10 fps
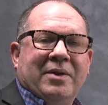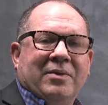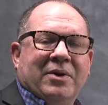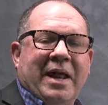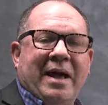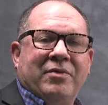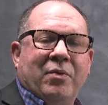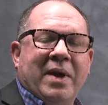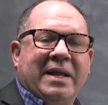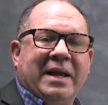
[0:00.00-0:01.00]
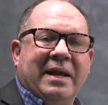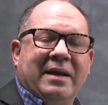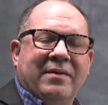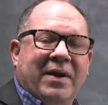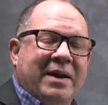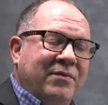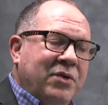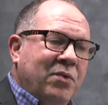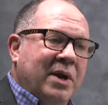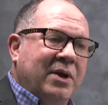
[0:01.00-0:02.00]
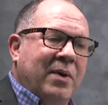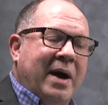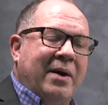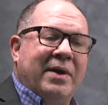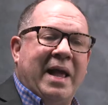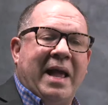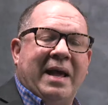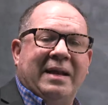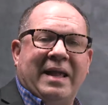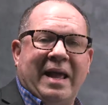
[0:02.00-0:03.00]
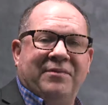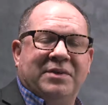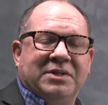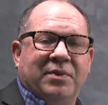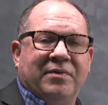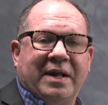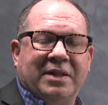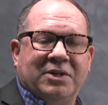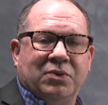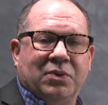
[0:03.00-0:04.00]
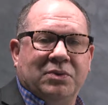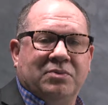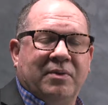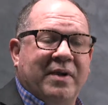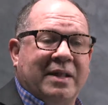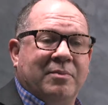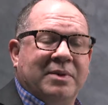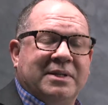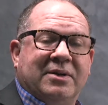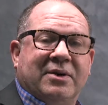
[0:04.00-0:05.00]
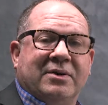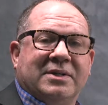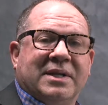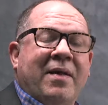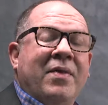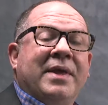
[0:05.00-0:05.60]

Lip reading: going to have the weekend. If any of you want to go out and canvas, we've got the tools, we've got the materials.